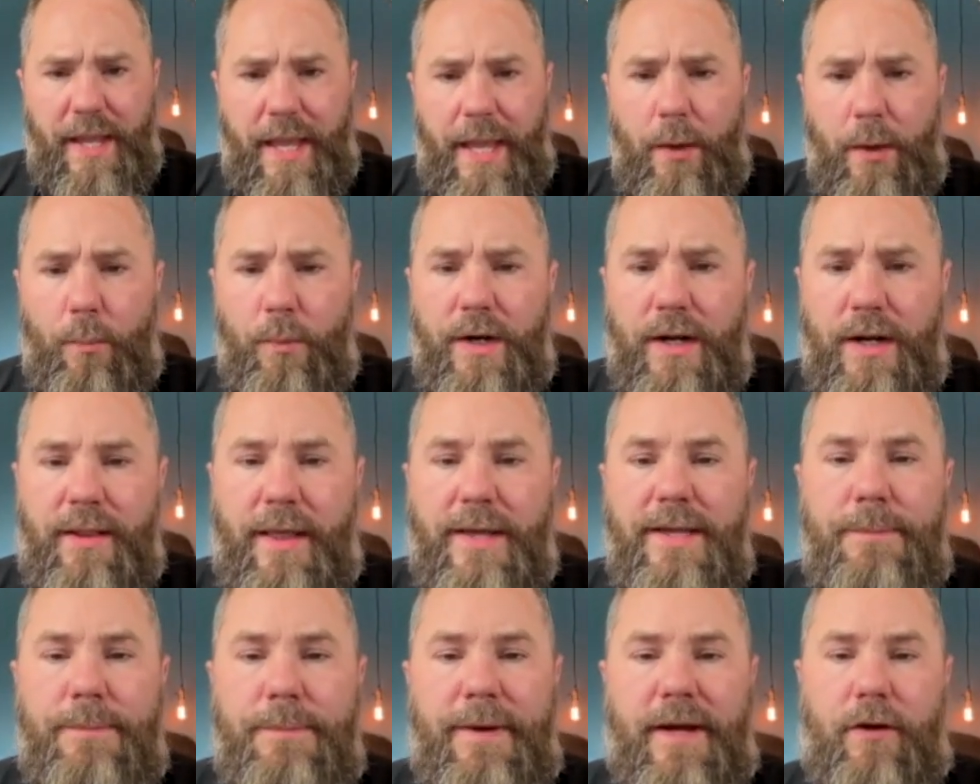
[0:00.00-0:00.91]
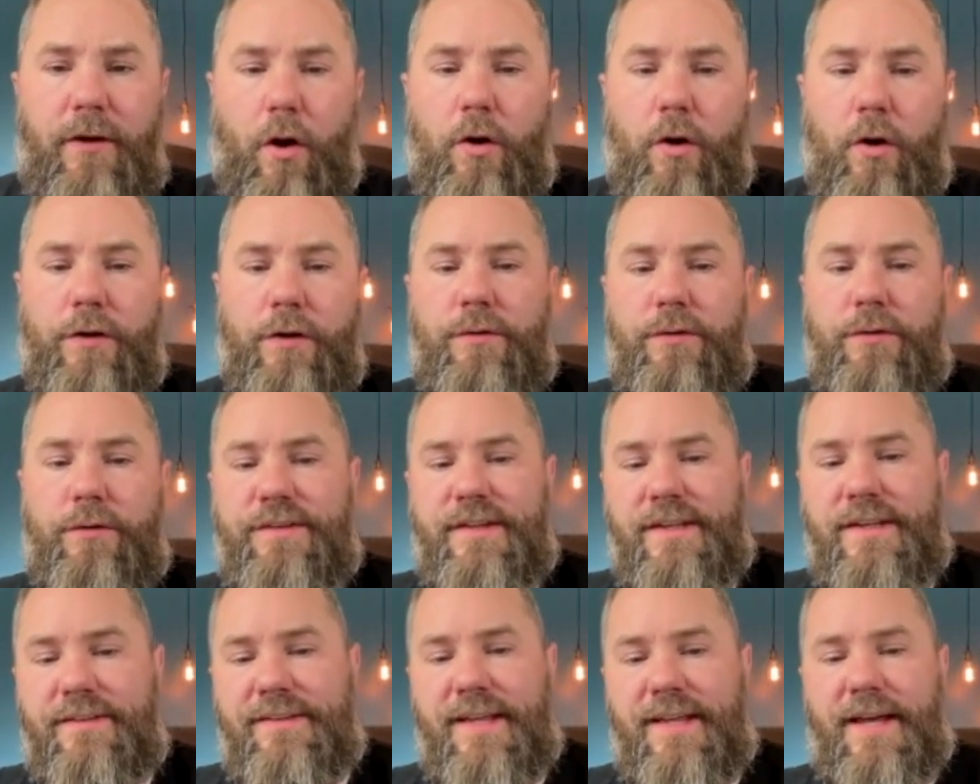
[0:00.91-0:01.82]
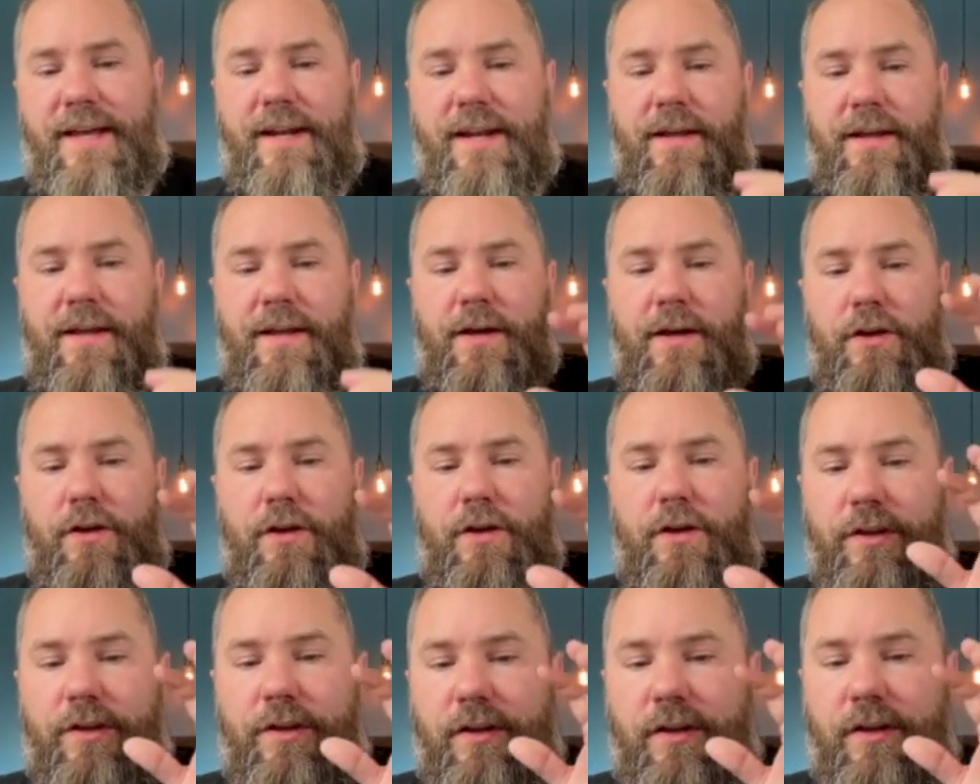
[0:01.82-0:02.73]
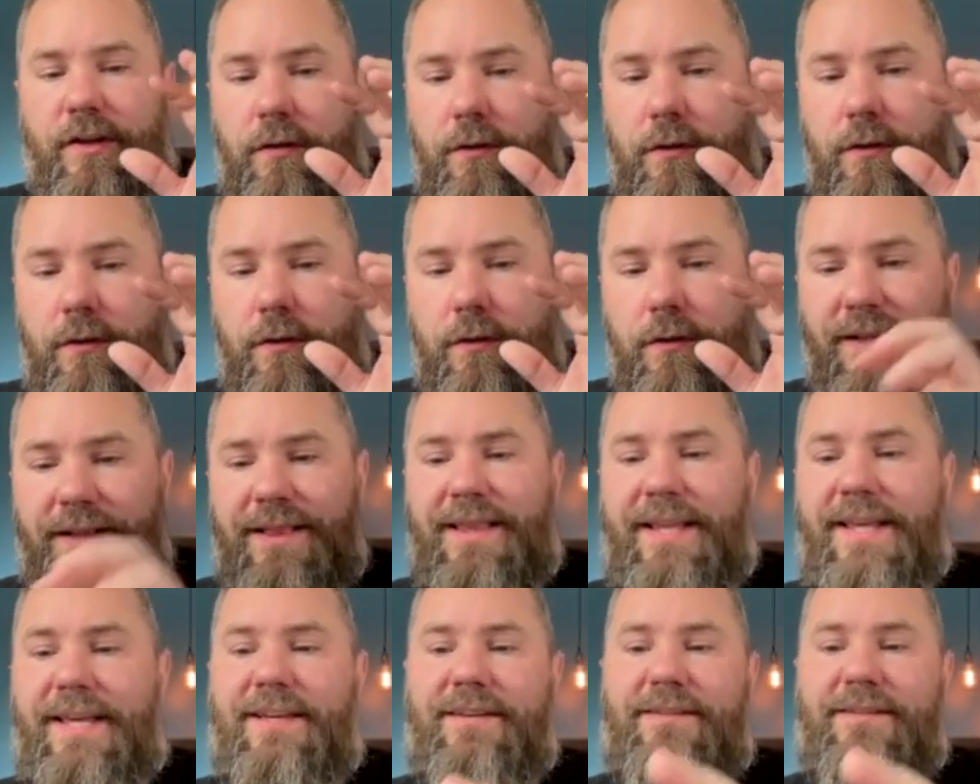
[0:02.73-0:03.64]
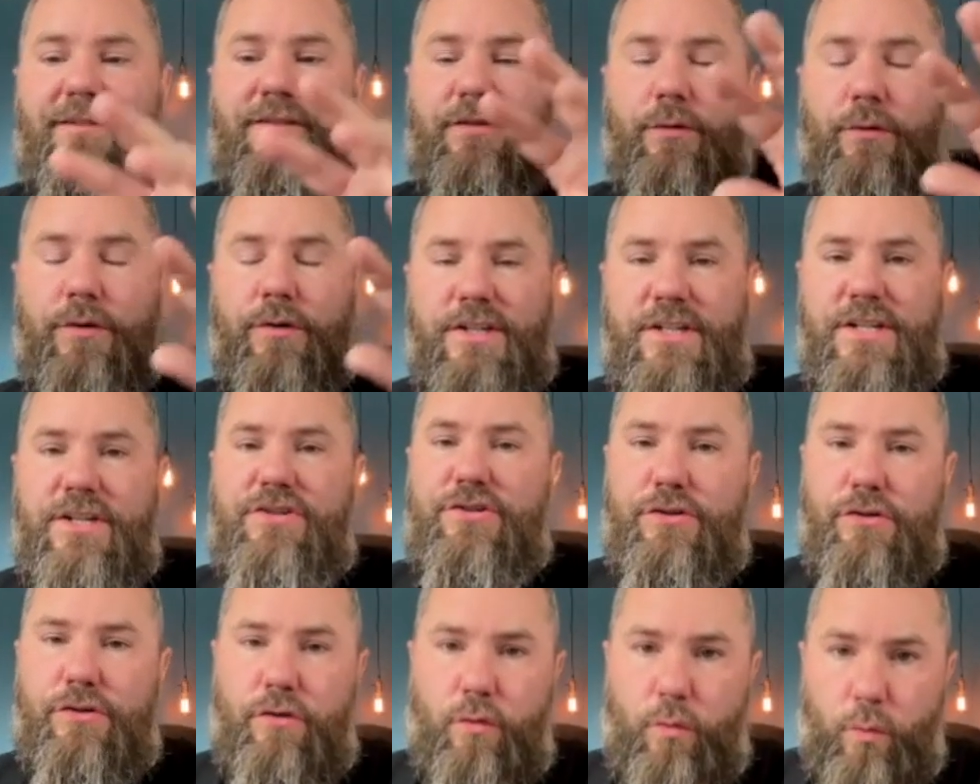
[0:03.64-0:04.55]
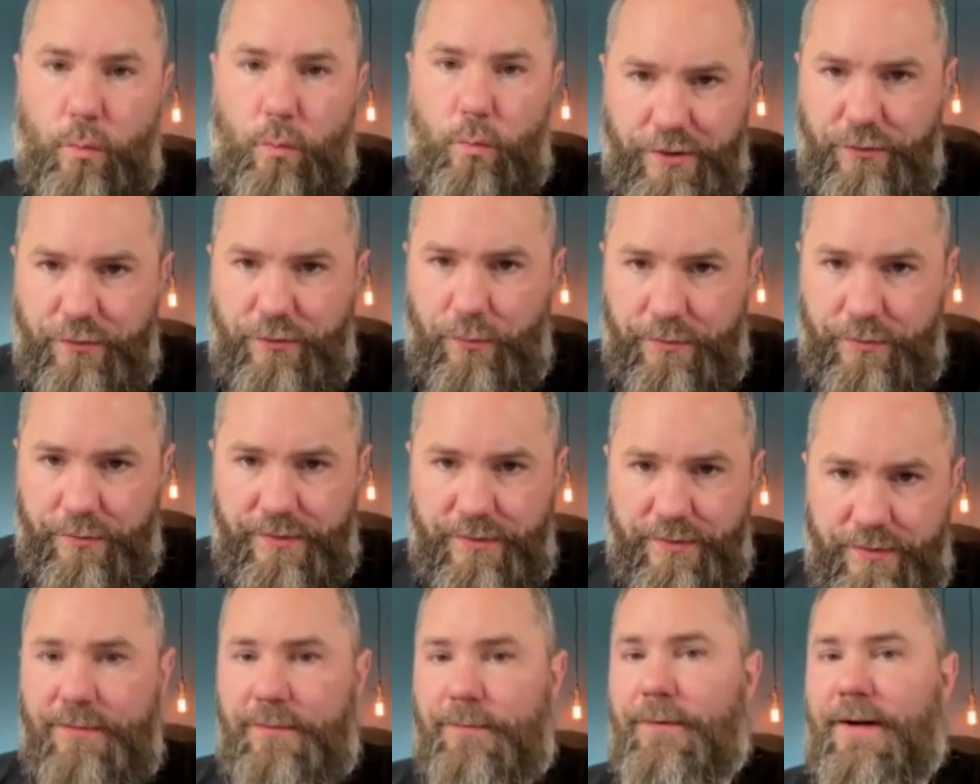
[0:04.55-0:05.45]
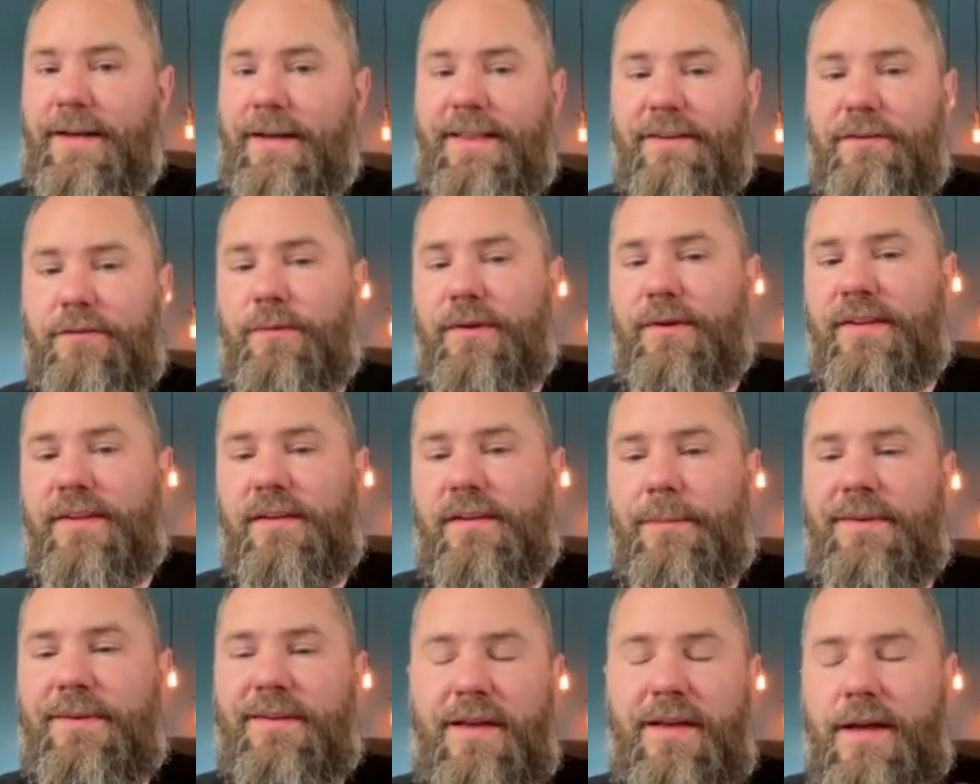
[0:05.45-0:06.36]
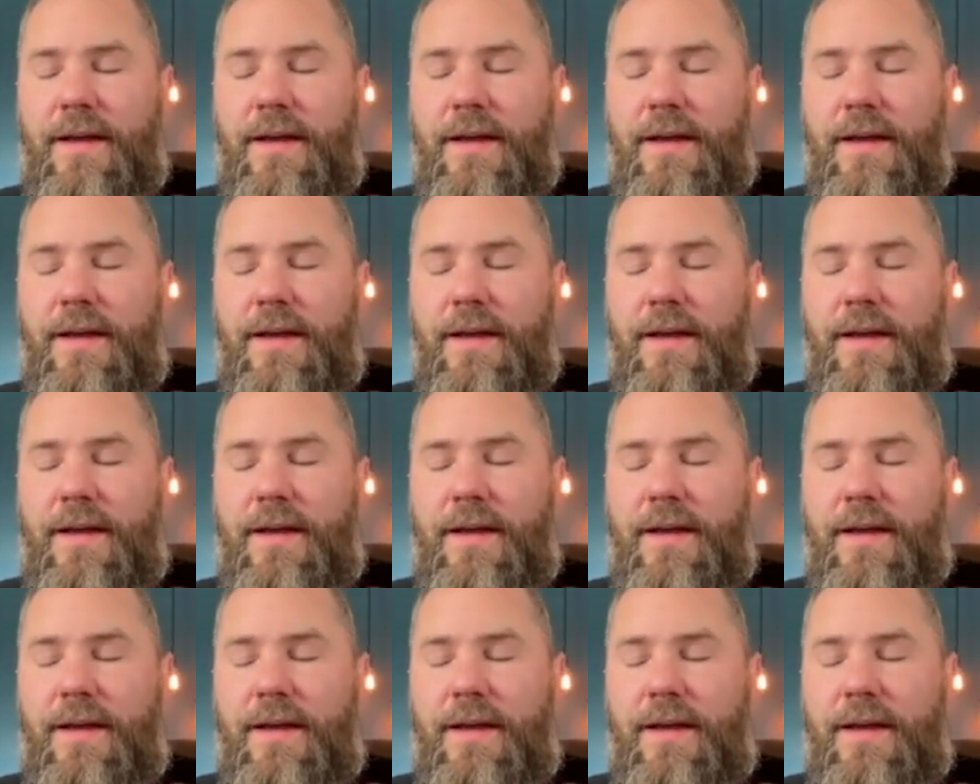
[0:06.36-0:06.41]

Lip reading: And what I like about articles is that you can include links to additional resources, right? That's really something